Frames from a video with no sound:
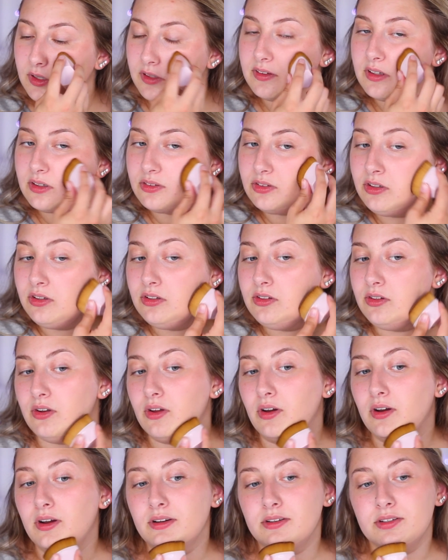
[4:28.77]
it's actually
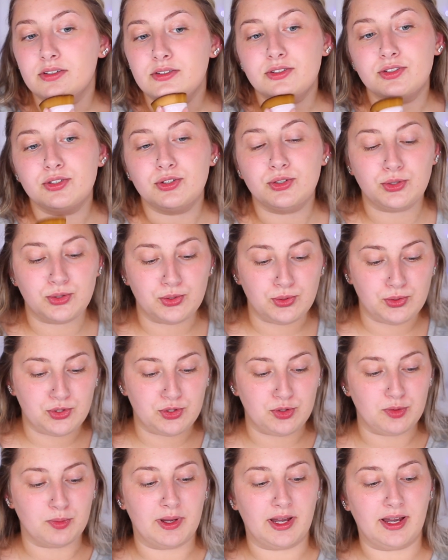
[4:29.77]
not
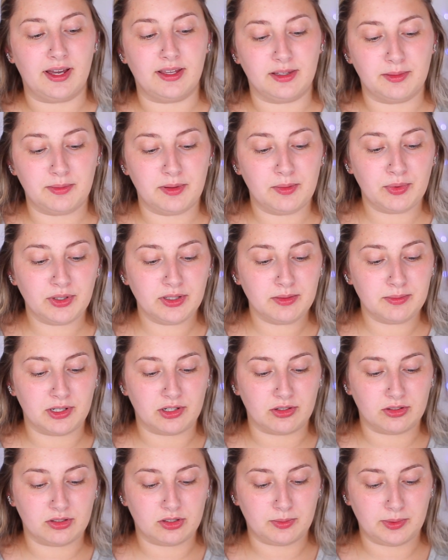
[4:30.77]
too bad. Let me bring the
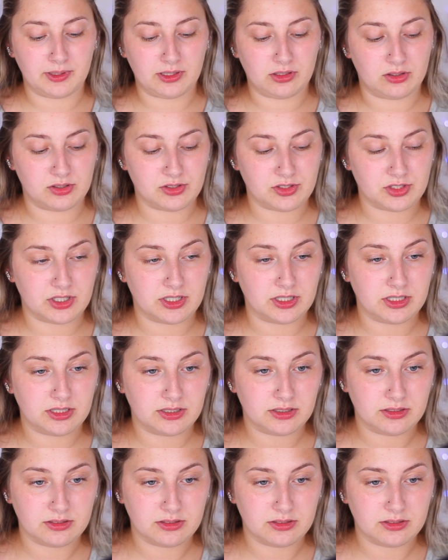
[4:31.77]
mirror a little bit closer.